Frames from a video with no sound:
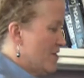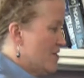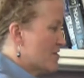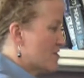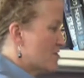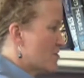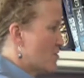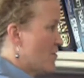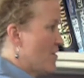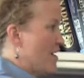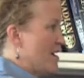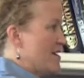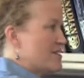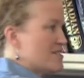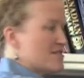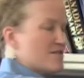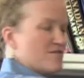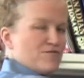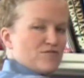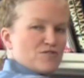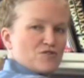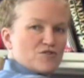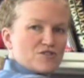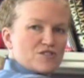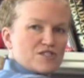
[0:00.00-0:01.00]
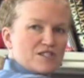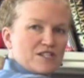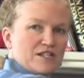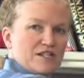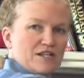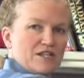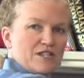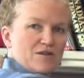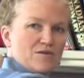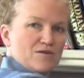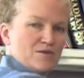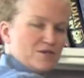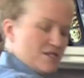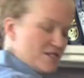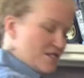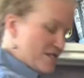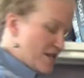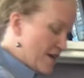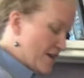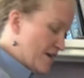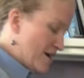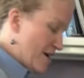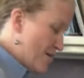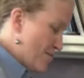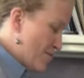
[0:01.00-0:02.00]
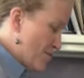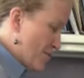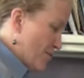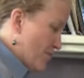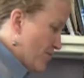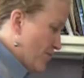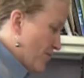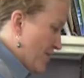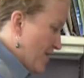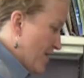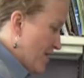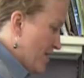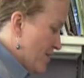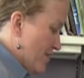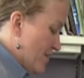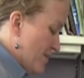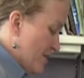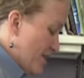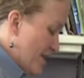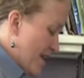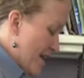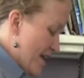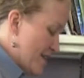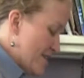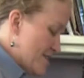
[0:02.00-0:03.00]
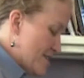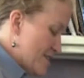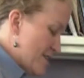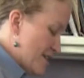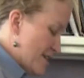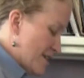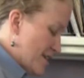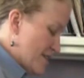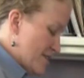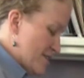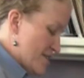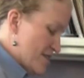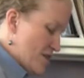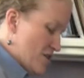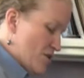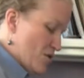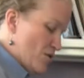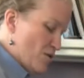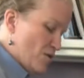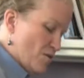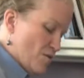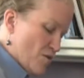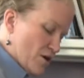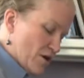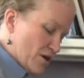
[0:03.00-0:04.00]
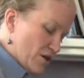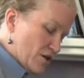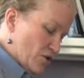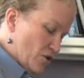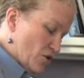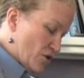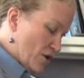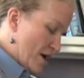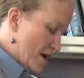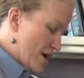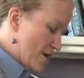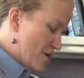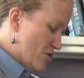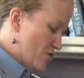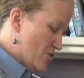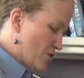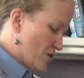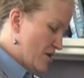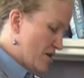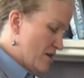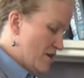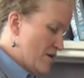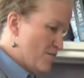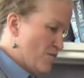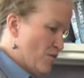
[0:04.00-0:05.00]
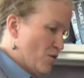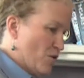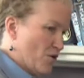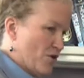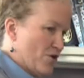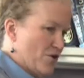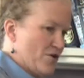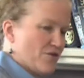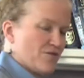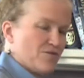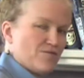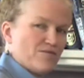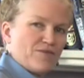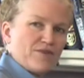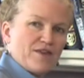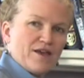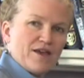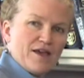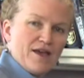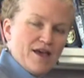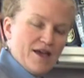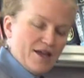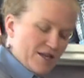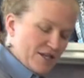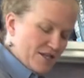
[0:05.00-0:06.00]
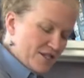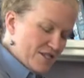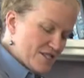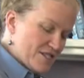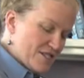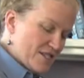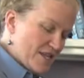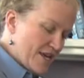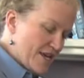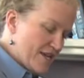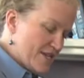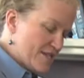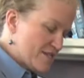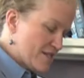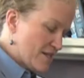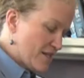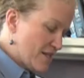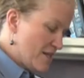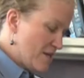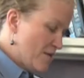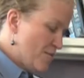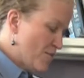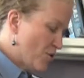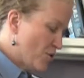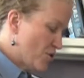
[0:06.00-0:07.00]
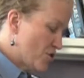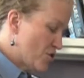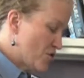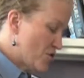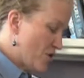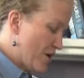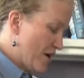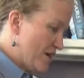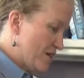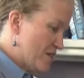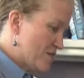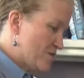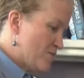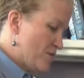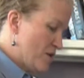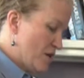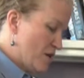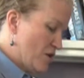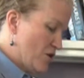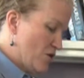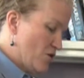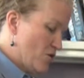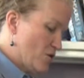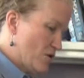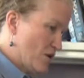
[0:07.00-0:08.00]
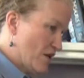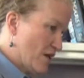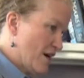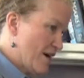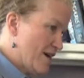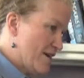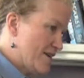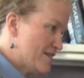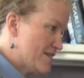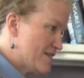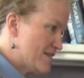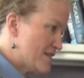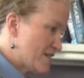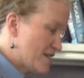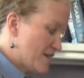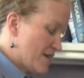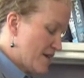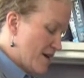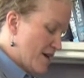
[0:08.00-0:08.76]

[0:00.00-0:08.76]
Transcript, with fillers: So that's the first thing that you would set up. The next thing is that you would want to look at your keyboard, and in this case a keyboard tray is being utilized,